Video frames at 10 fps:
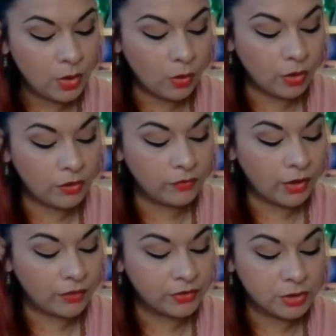or
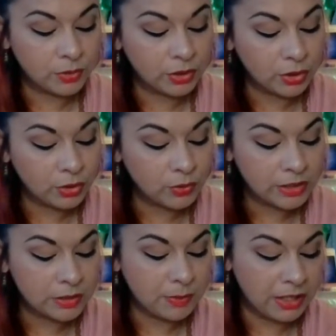evolve into a new
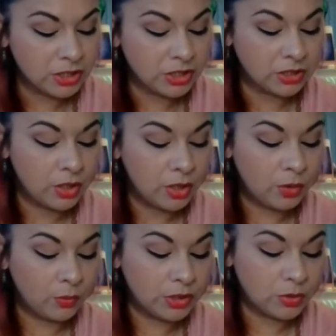expansion
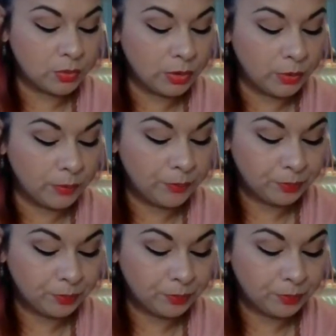which will